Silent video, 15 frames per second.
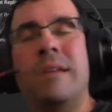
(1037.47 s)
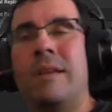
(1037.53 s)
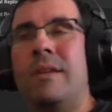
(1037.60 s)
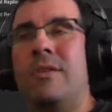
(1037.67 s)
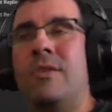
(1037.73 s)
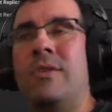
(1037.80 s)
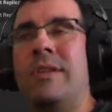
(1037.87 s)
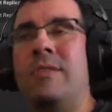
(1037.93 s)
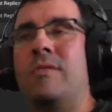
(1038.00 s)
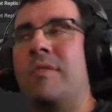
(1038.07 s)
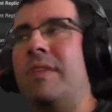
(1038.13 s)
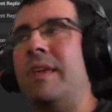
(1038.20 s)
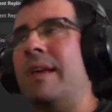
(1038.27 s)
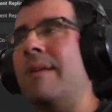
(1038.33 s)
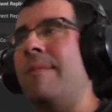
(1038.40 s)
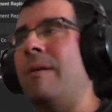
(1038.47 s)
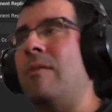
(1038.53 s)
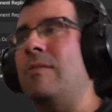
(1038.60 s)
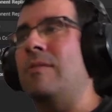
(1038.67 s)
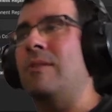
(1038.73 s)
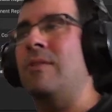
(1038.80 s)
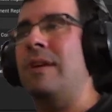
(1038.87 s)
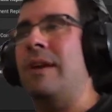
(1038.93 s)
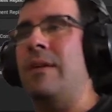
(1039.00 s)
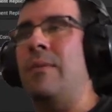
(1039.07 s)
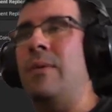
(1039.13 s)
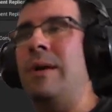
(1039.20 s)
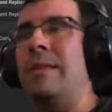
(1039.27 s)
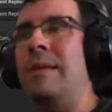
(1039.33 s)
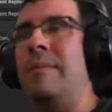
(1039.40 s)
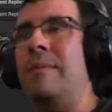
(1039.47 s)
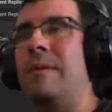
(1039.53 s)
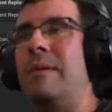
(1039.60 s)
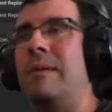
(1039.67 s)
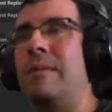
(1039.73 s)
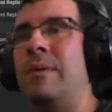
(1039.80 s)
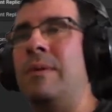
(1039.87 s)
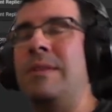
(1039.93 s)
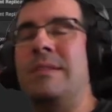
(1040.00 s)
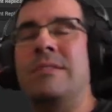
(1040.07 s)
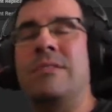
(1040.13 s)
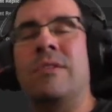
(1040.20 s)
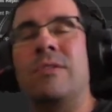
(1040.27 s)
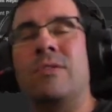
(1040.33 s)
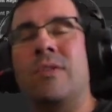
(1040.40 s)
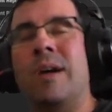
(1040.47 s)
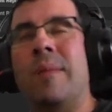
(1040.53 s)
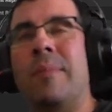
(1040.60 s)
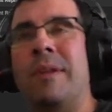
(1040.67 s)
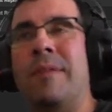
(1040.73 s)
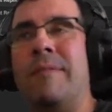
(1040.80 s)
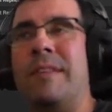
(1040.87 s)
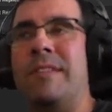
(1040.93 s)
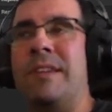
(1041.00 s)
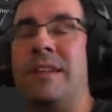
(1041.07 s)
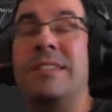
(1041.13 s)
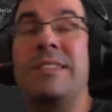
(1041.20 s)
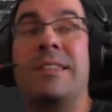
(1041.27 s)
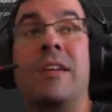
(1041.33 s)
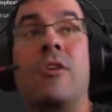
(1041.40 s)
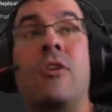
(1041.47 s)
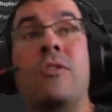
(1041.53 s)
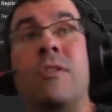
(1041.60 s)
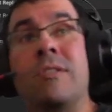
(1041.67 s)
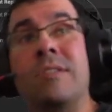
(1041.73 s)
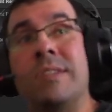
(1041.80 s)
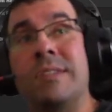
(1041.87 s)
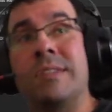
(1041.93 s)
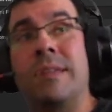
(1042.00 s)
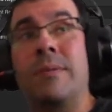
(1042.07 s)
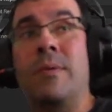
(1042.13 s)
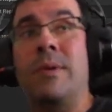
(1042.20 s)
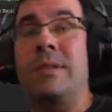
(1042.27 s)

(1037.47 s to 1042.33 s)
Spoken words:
You need to think about, okay, what is going to happen if I change the control system?